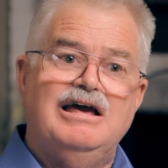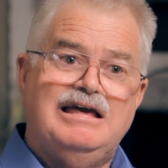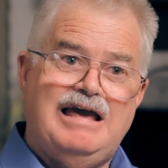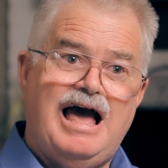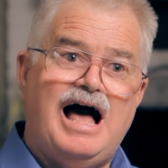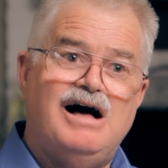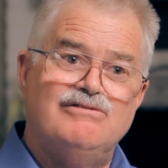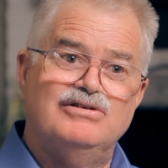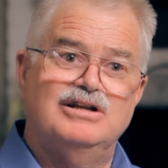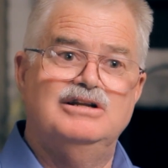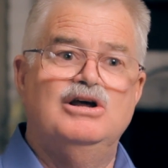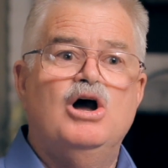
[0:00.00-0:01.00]

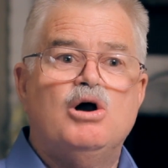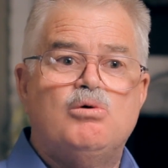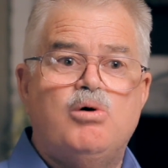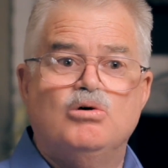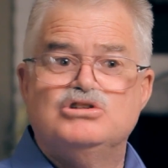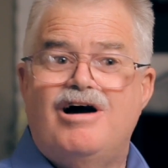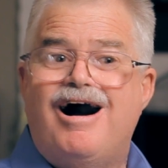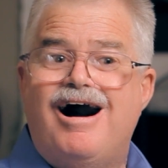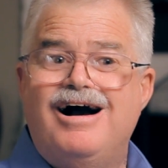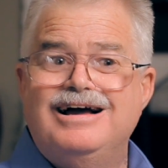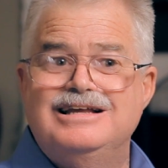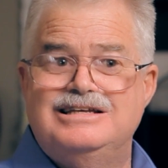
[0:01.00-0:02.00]
Calvin quotes
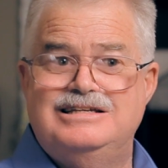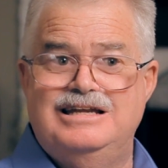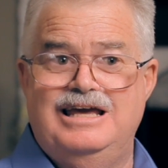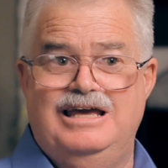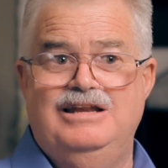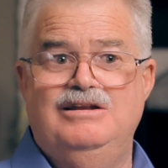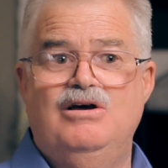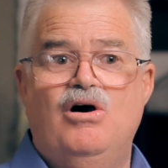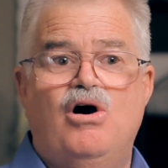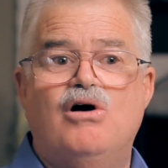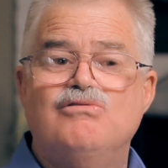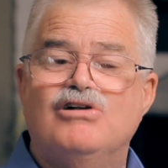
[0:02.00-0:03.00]
Augustine
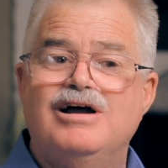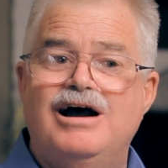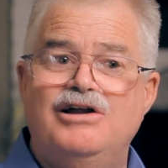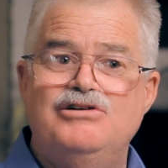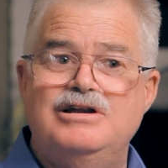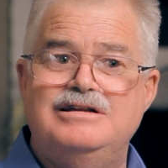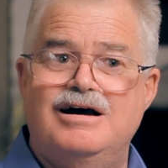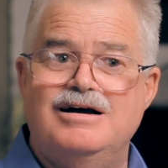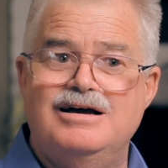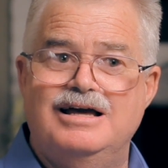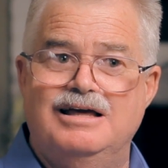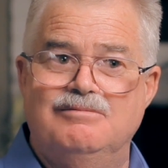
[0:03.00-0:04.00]
over 100
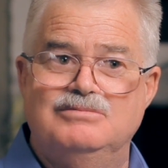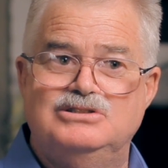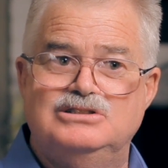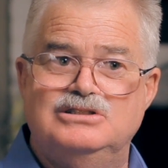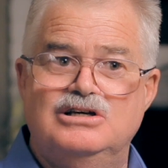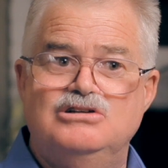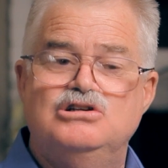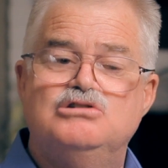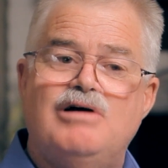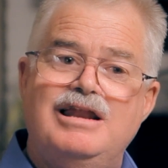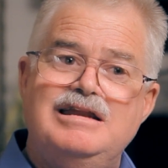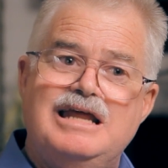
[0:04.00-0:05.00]
times to
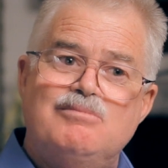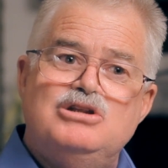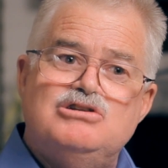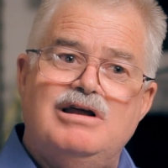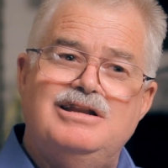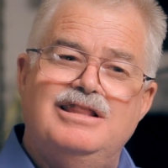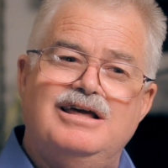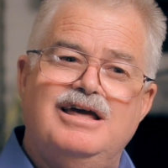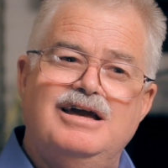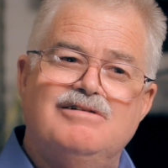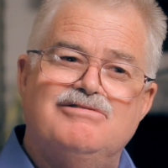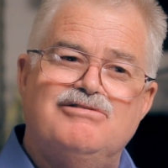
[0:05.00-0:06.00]
try to demonstrate to the
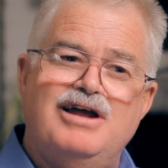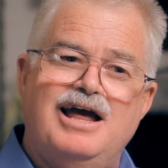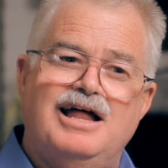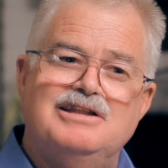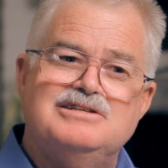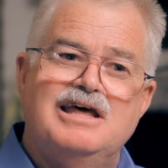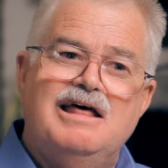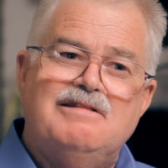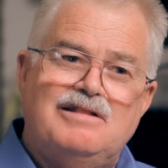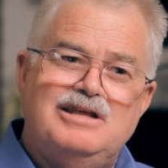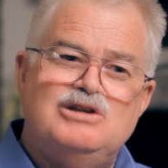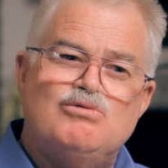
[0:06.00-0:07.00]
King of France
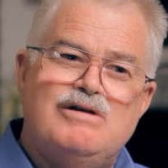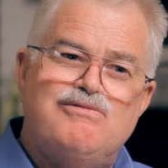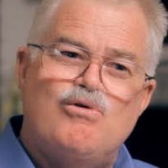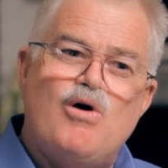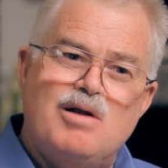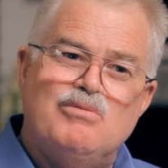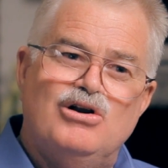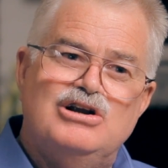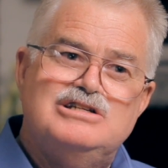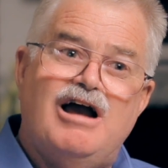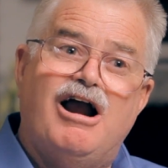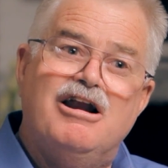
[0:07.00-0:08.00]
that these
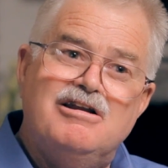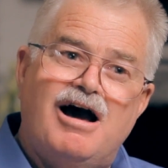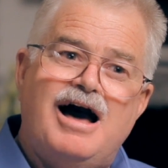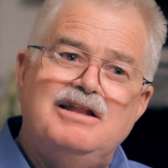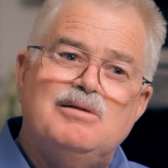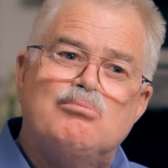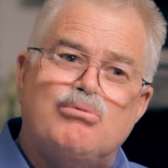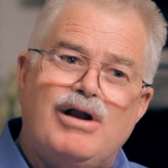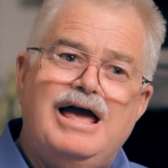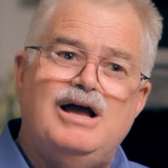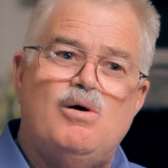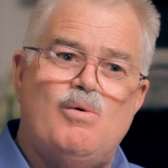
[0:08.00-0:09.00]
reformers are not
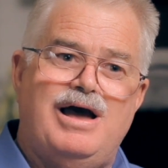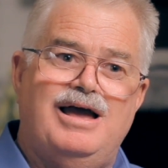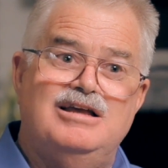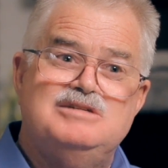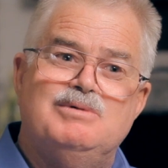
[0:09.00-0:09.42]
breakaways,